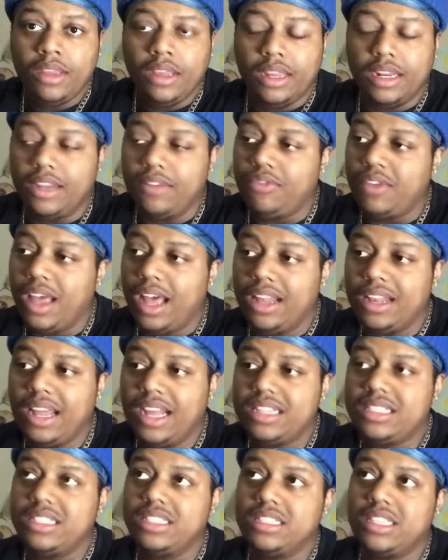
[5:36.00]
And if y'all
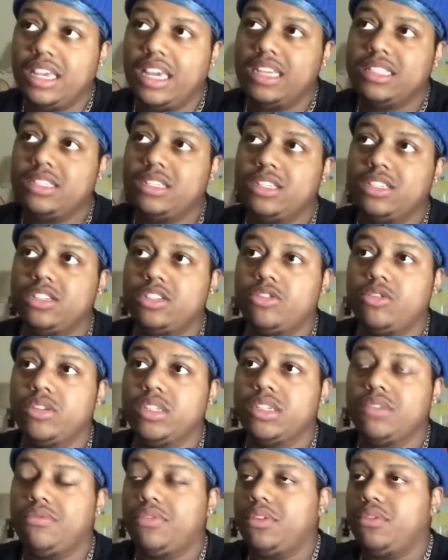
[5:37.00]
like this, head to the
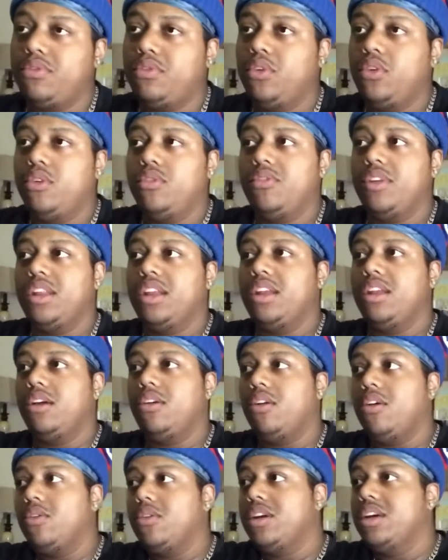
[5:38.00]
description for the full video,
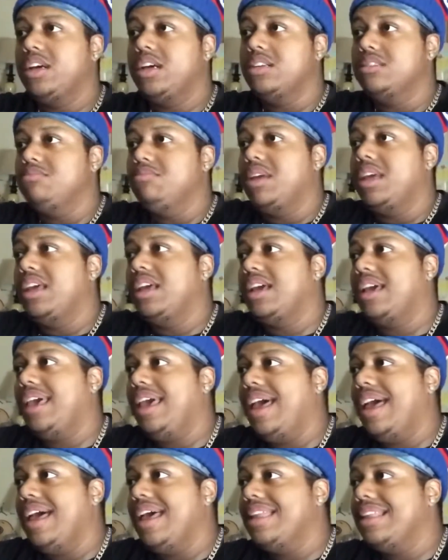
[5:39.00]
no cuts, man.
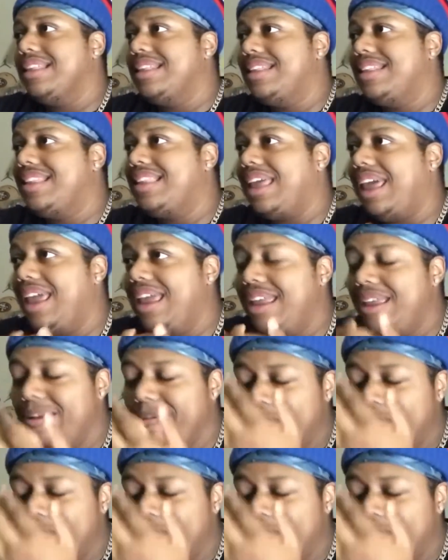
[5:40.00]
God damn.